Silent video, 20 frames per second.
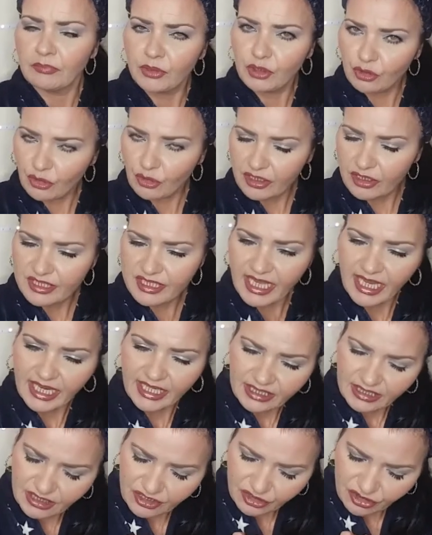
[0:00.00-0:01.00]
because
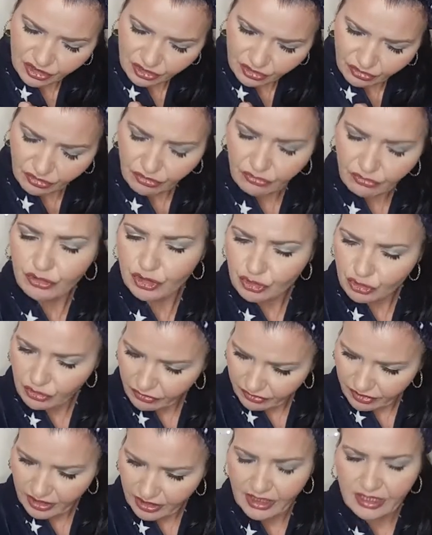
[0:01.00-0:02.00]
I need to
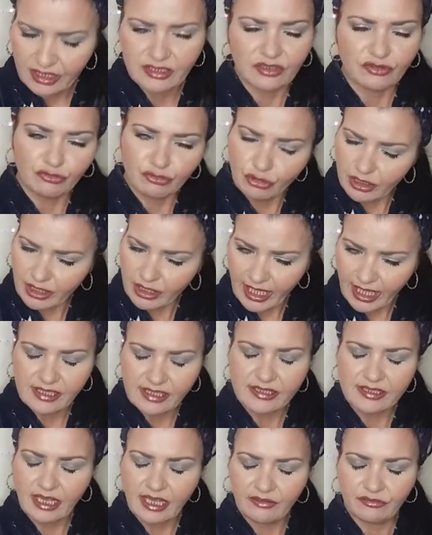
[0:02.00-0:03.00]
rejuvenate and
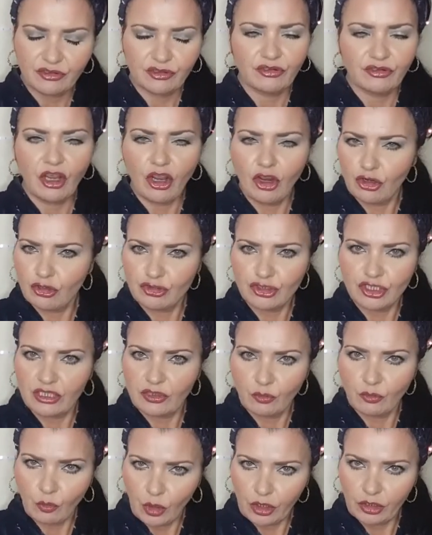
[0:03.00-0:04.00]
relax after a hard
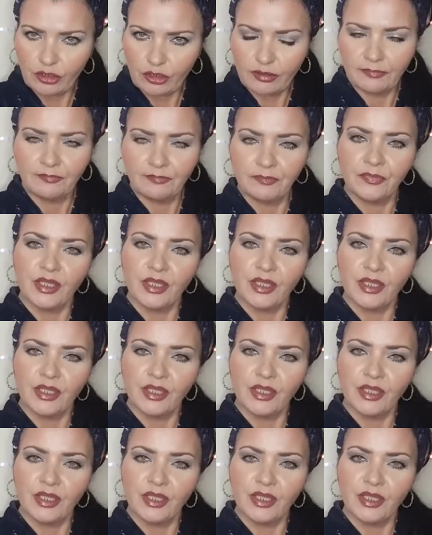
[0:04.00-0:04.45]
day at work.